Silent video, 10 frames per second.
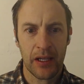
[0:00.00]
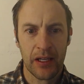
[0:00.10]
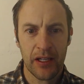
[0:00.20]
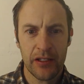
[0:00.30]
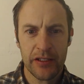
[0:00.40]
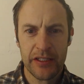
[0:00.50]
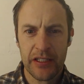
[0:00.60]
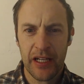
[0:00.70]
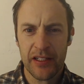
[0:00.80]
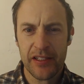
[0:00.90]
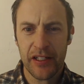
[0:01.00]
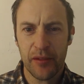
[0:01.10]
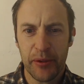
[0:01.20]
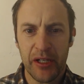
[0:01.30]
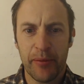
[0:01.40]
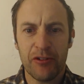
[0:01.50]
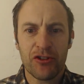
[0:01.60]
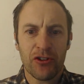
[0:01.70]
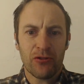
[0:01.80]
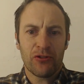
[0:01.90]
Can you tell us a little bit about
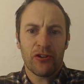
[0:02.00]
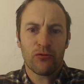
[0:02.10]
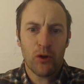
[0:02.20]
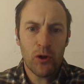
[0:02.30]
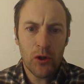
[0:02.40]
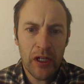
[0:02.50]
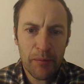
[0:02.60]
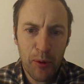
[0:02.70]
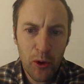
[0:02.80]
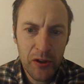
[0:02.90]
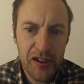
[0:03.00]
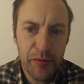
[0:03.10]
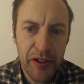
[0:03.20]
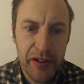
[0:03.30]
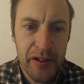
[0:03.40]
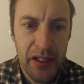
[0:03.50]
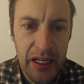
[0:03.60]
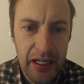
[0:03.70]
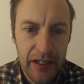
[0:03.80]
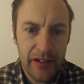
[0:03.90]
your role at Portsmouth
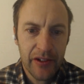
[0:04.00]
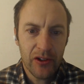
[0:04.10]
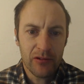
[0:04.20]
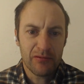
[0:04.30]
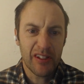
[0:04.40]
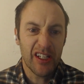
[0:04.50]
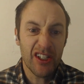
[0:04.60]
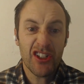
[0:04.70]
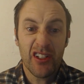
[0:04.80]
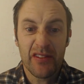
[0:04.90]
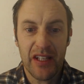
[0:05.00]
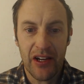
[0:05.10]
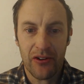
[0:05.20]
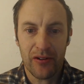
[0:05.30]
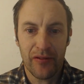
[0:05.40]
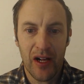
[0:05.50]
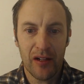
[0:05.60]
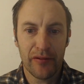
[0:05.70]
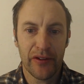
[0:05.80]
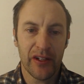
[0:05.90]
and, the initiatives that you're
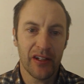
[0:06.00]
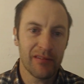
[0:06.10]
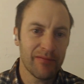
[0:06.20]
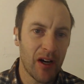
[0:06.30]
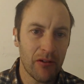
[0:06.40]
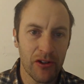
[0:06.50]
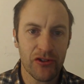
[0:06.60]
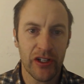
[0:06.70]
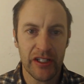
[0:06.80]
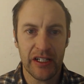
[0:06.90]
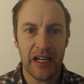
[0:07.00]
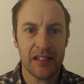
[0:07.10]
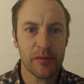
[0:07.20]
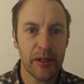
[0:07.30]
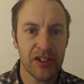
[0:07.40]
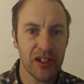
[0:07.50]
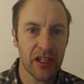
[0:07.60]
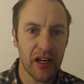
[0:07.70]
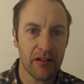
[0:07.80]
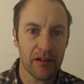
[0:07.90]
involved in and how you're trying to enhance patient
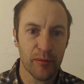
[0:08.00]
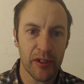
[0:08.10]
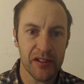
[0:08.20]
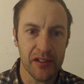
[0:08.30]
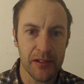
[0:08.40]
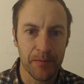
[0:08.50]
care at present?